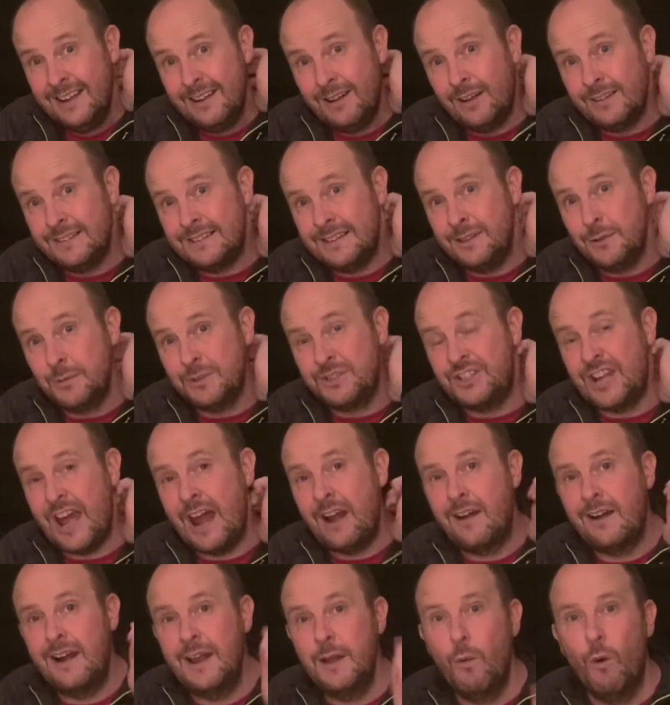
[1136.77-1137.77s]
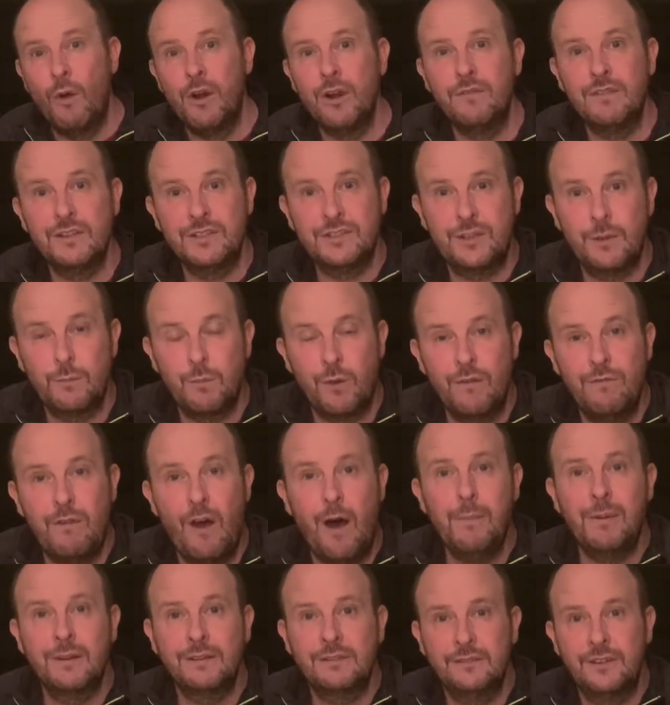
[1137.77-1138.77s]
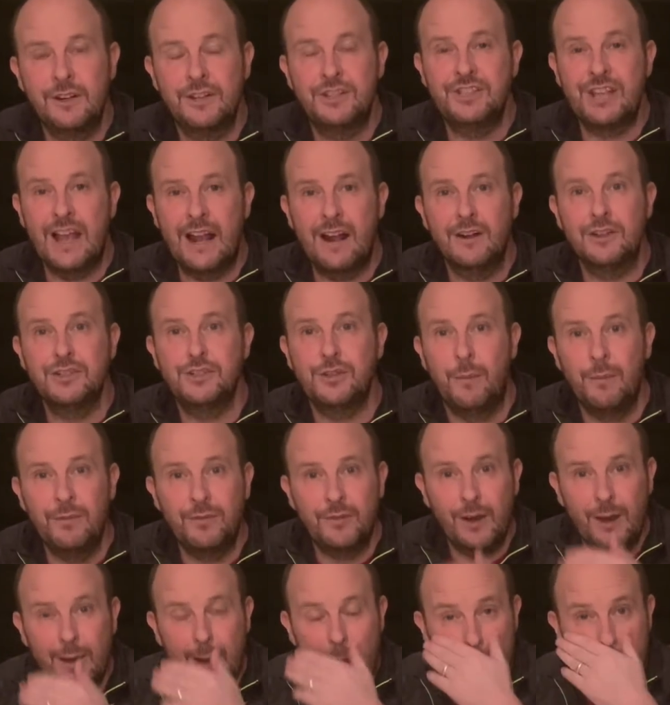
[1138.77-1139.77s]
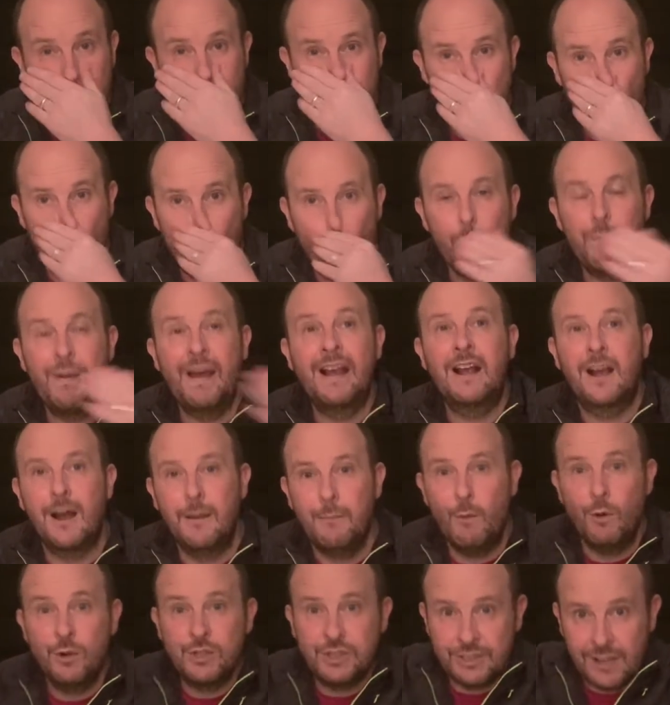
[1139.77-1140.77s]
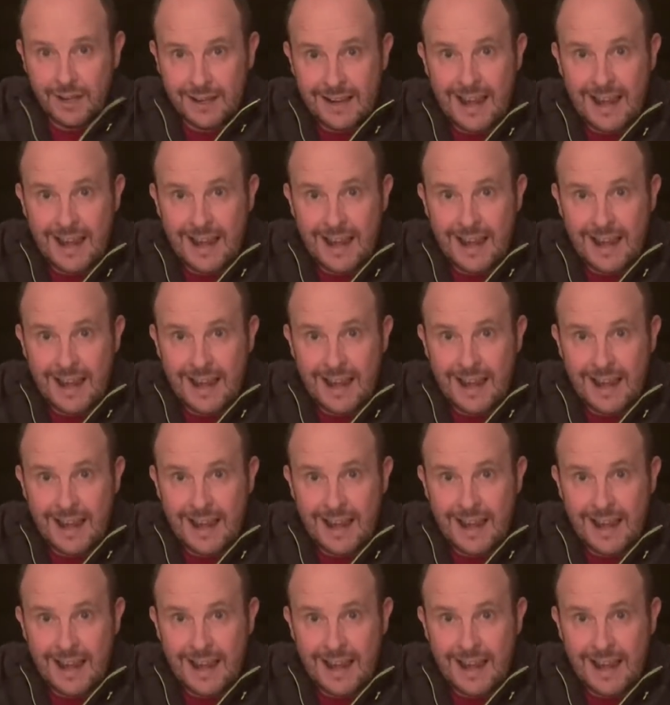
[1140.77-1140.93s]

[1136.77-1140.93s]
uh, there was generally one of us that were vomiting or sick or something and then there was a whole big commotion and